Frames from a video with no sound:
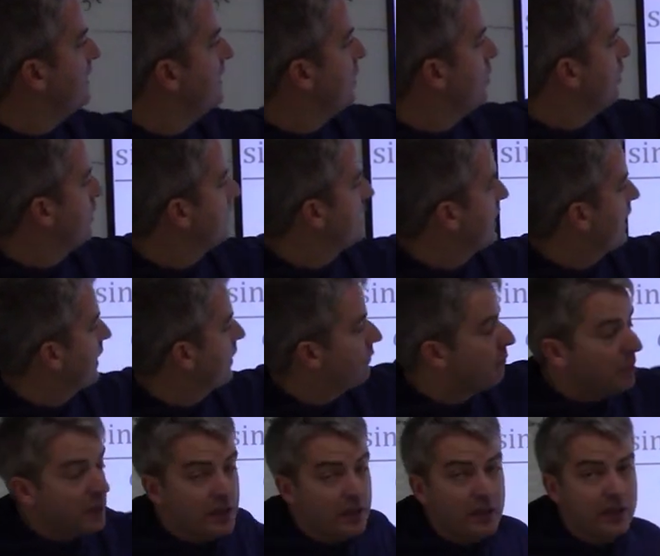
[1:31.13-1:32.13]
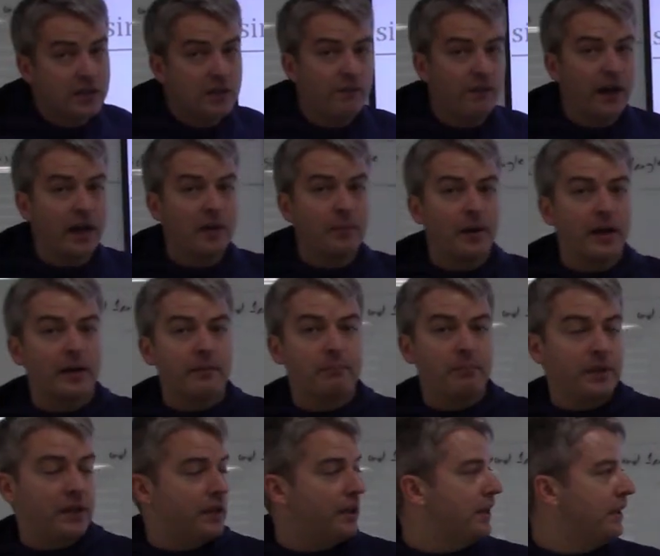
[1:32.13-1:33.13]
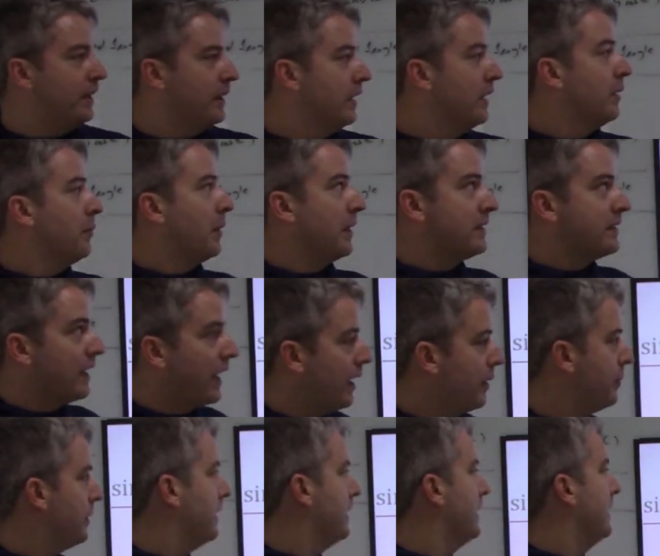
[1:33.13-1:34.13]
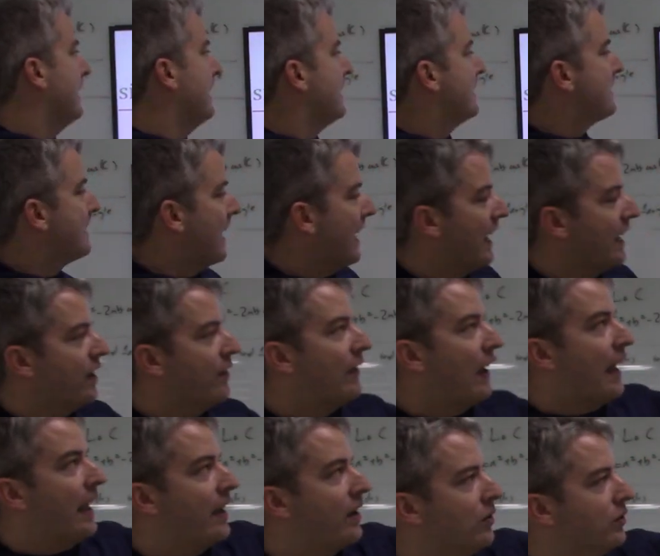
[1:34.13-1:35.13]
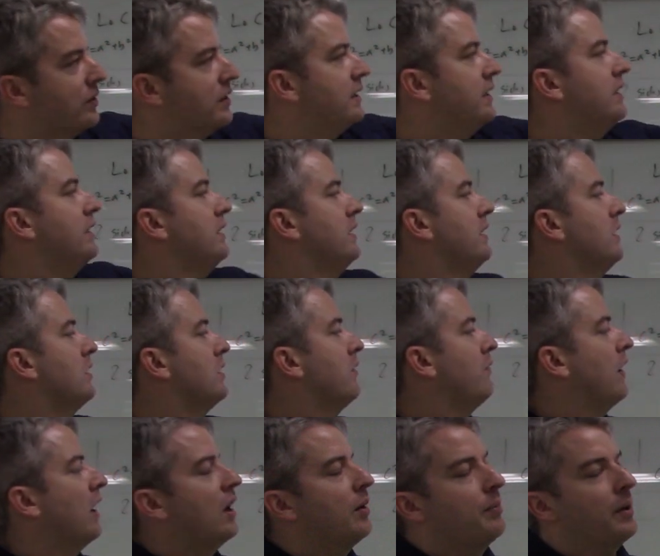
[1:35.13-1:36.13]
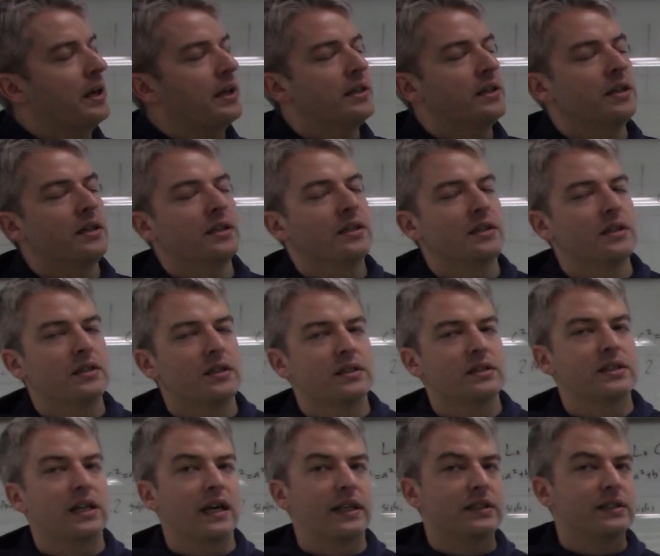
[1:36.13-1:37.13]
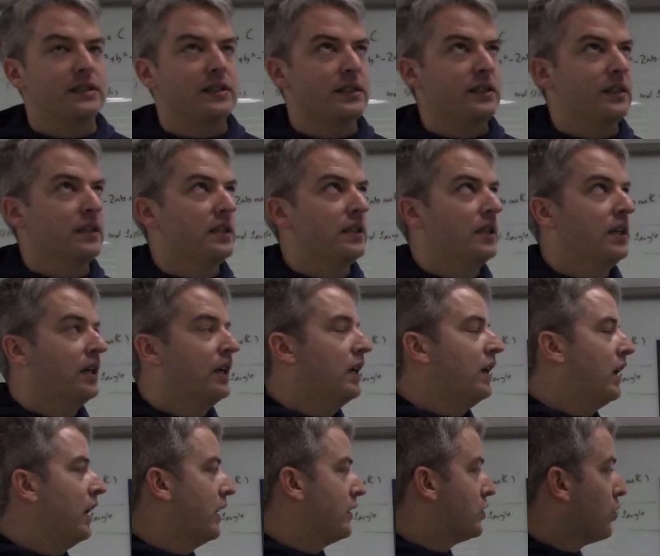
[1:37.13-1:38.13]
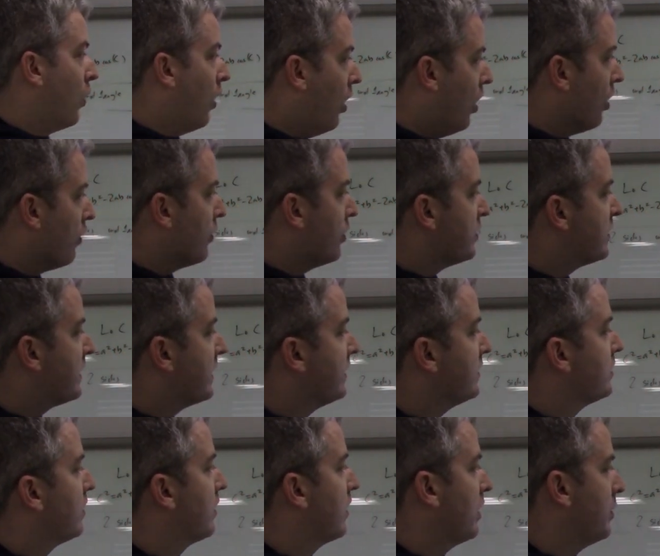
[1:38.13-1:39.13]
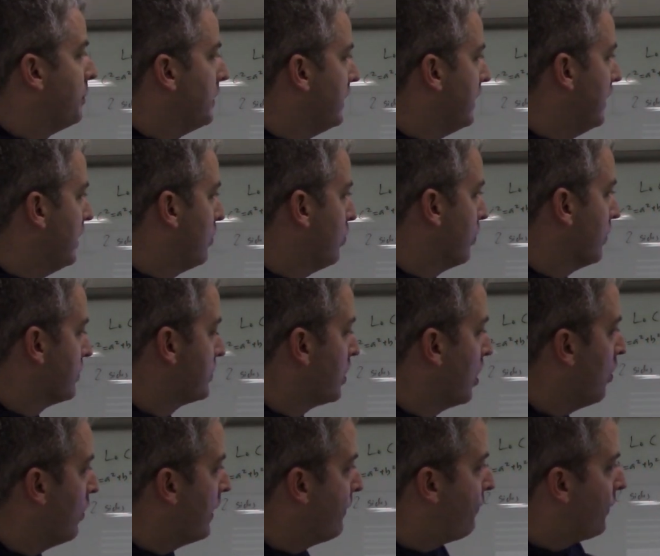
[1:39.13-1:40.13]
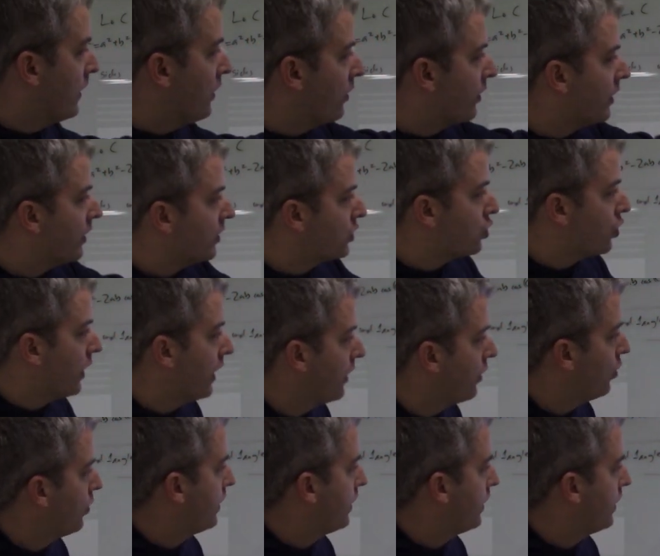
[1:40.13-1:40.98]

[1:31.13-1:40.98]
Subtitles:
is equal to sine of B divided by side B. Sine of angle C divided by side C. So all those things are going to be equal. So if we look at our triangle